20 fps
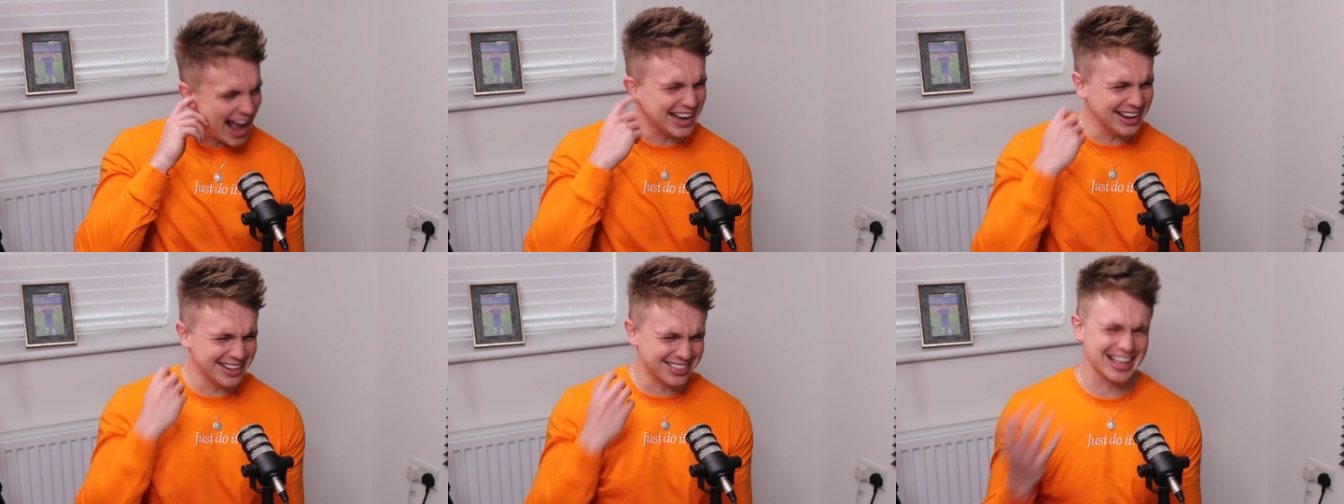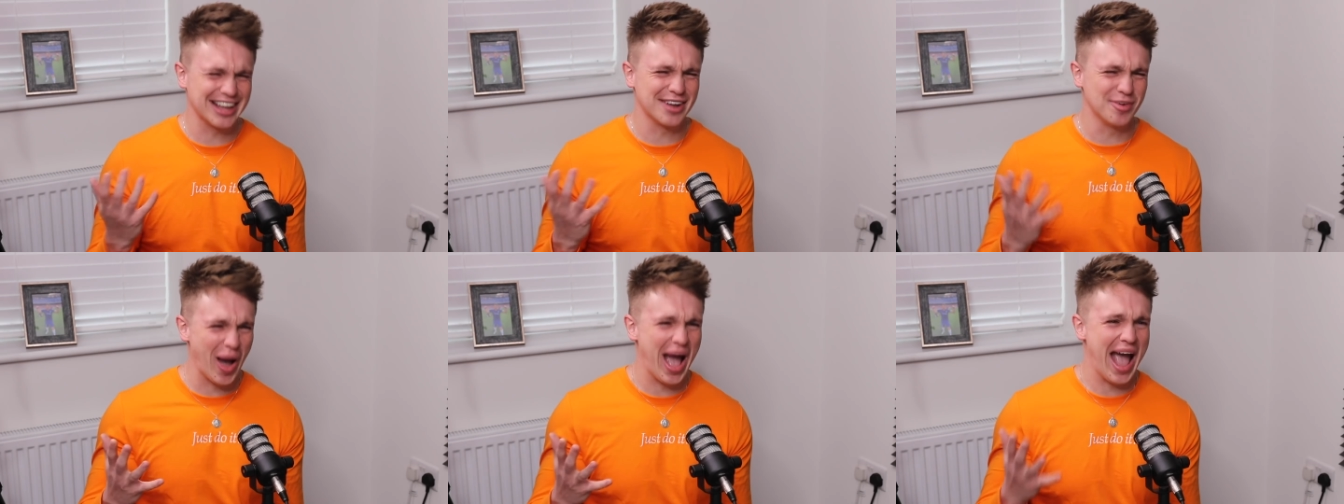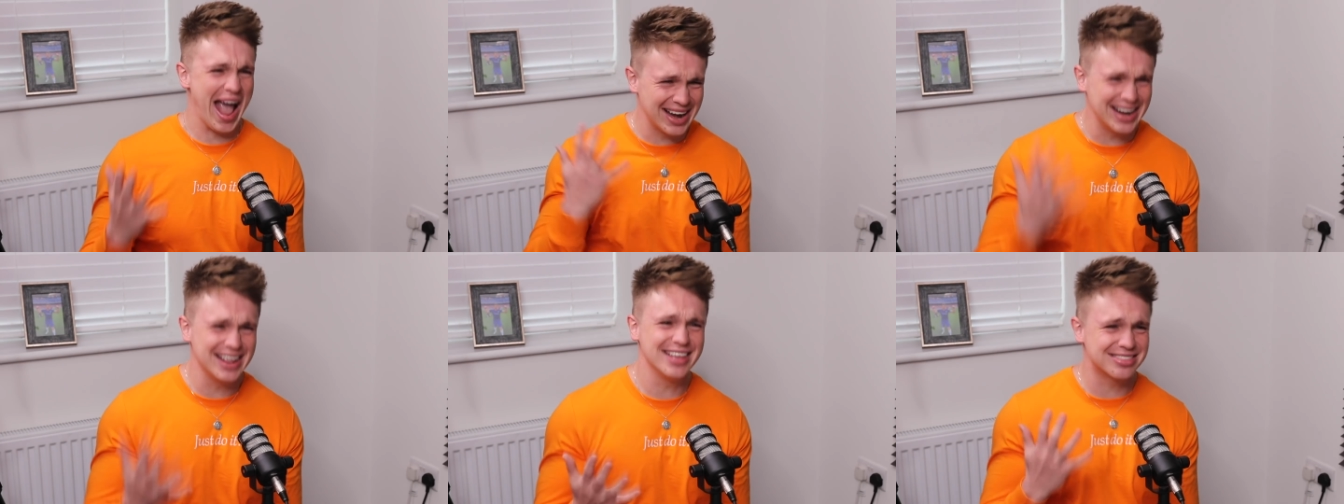Anything,
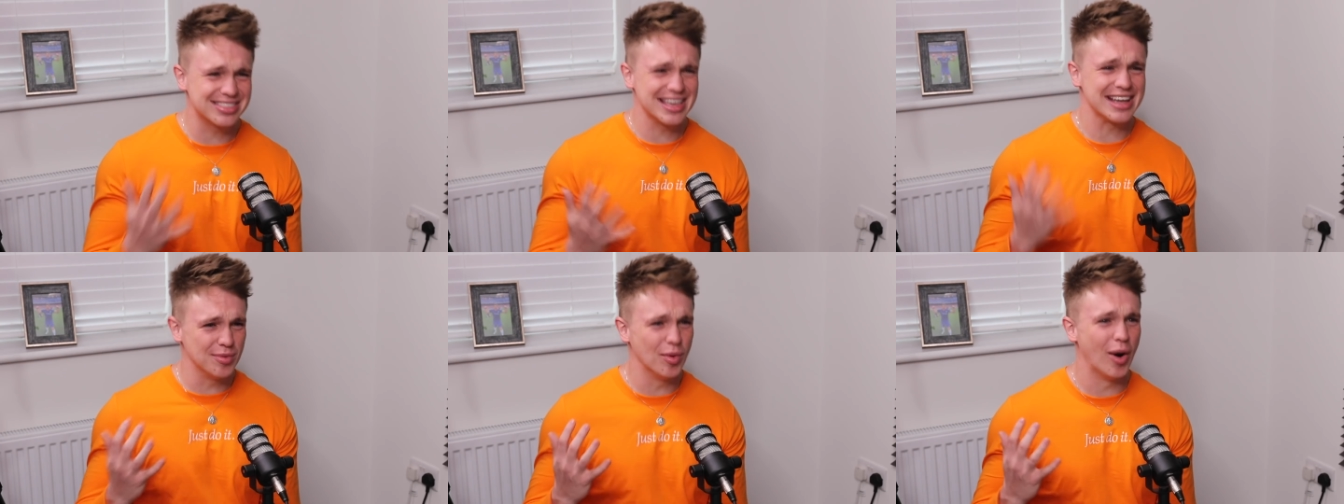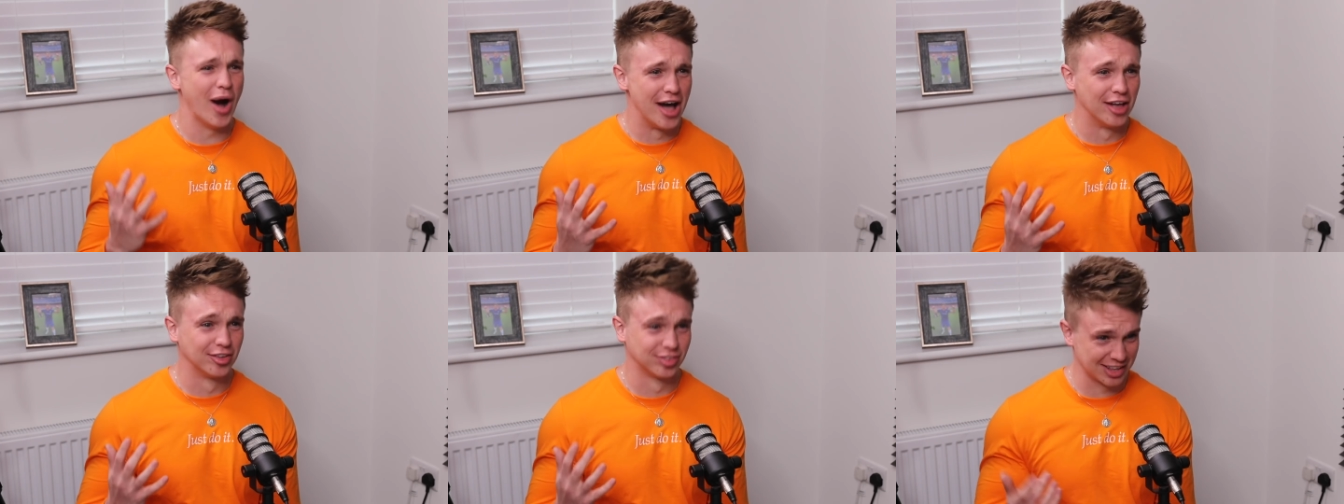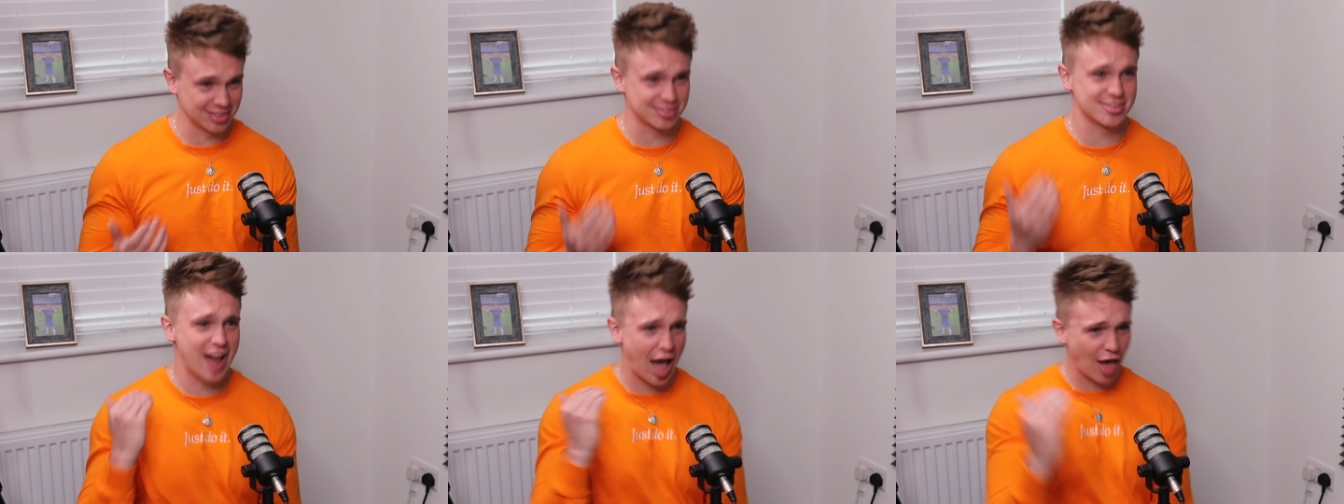anything worse. You're
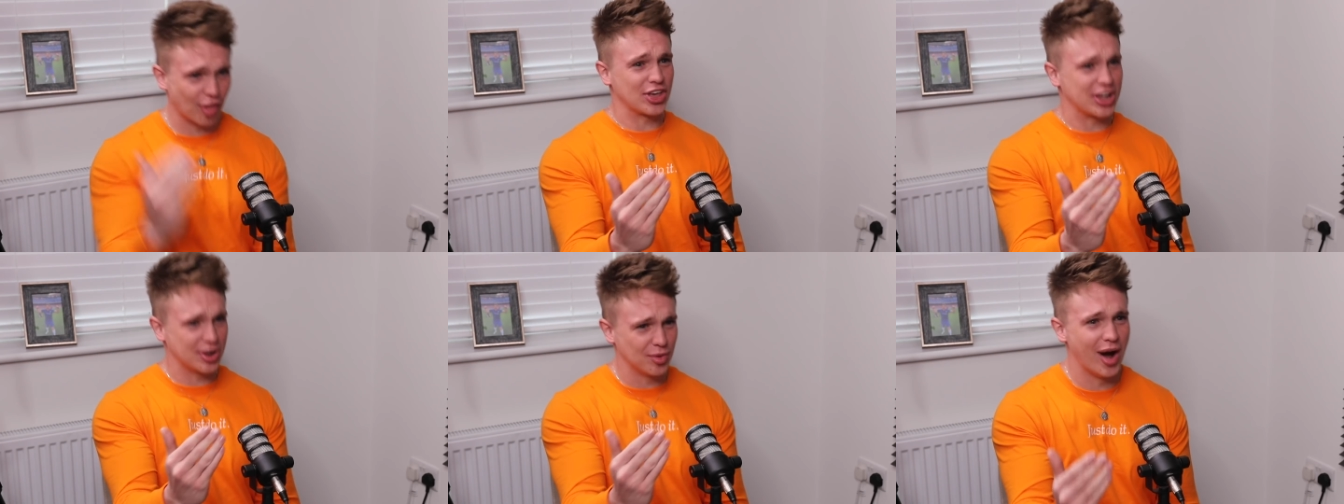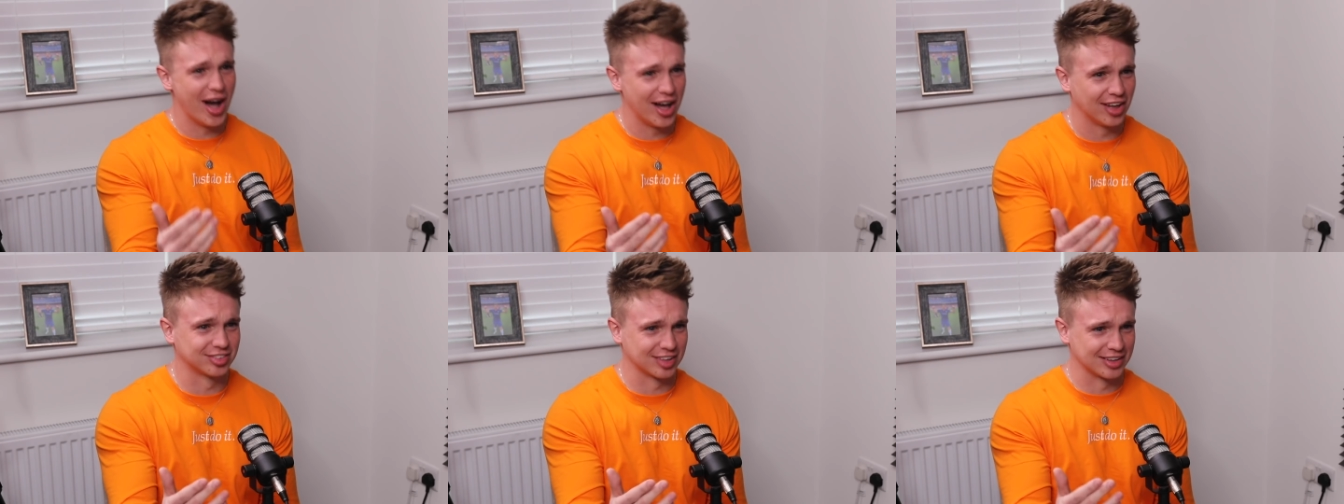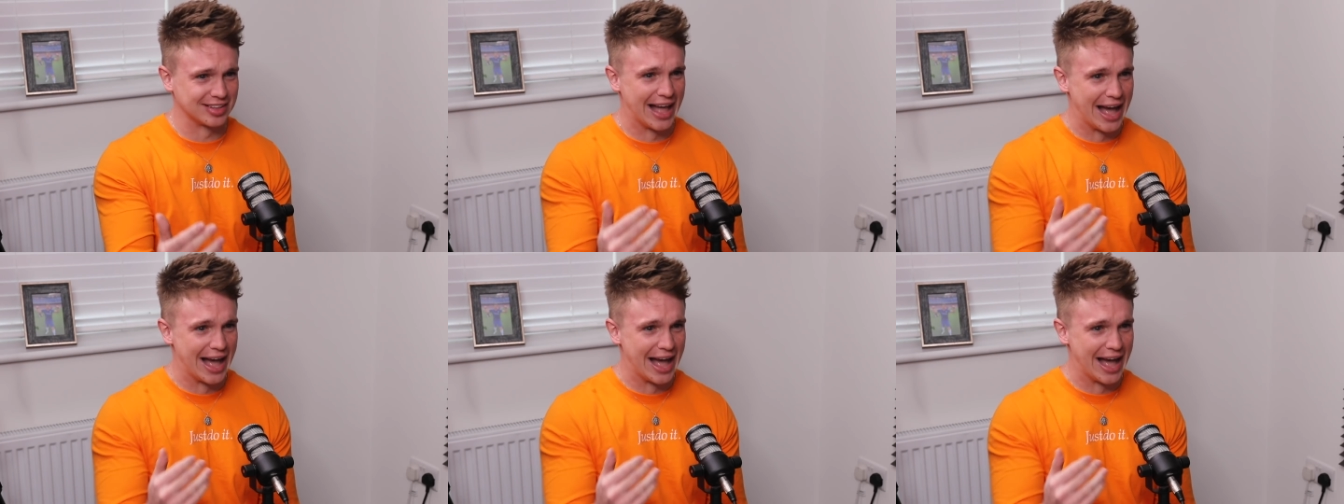There's telling me worse it's